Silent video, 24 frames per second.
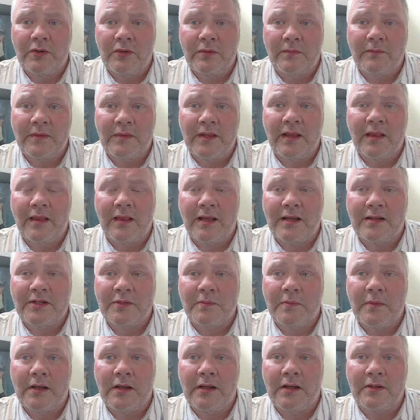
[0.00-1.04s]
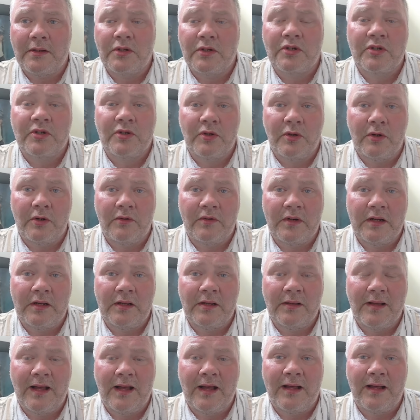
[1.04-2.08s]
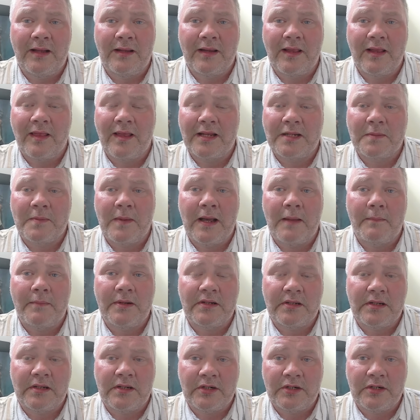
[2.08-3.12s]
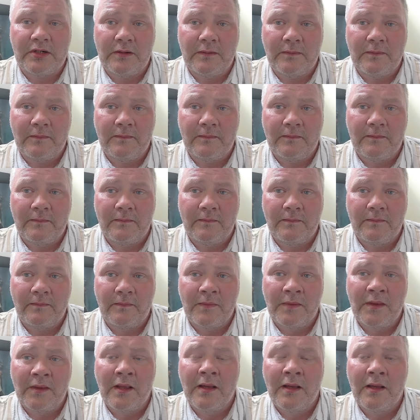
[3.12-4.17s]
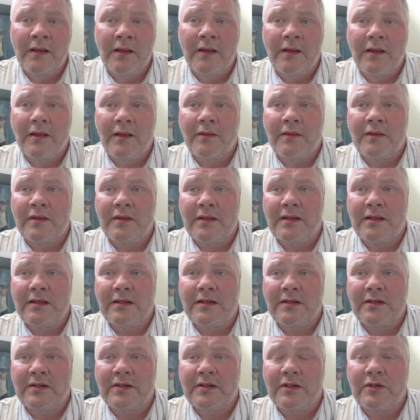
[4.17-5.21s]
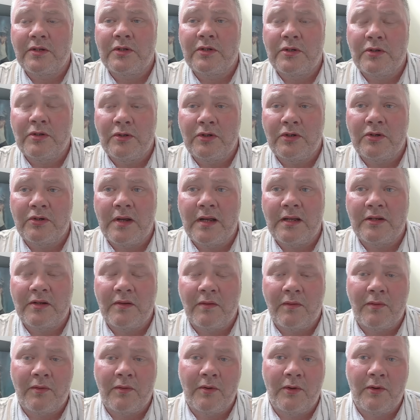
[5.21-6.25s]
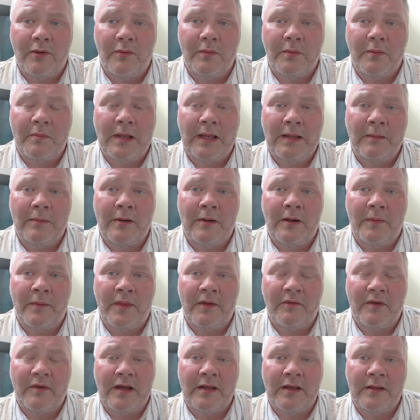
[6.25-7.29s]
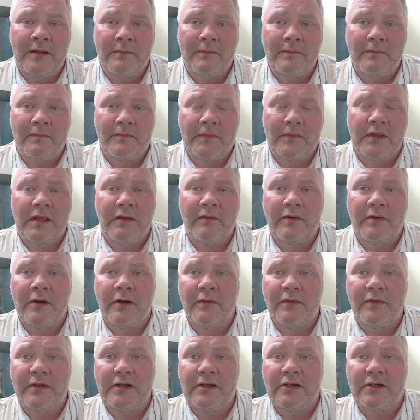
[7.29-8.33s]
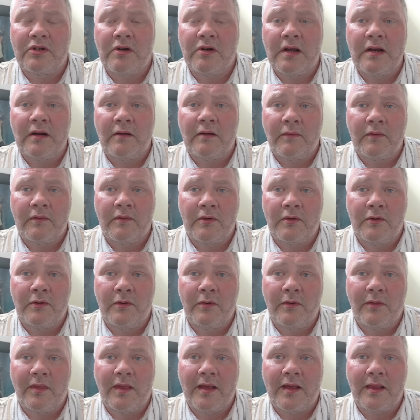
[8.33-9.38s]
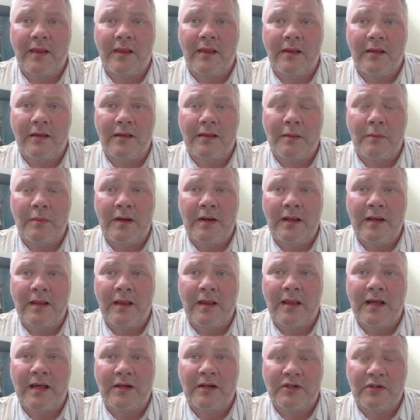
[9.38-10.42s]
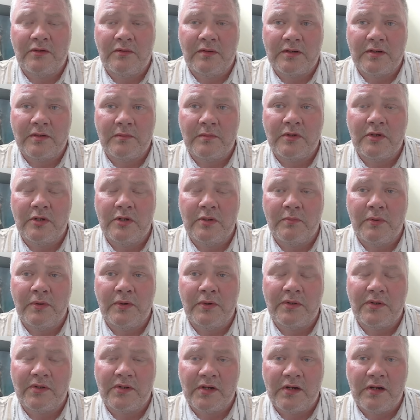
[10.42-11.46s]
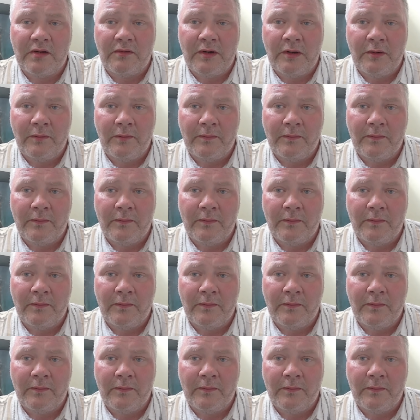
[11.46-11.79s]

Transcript: that's my story, and that's my position. There's two trains of thought with people on the right. You've got the train of thought that think that we need Thatcherism 2.0,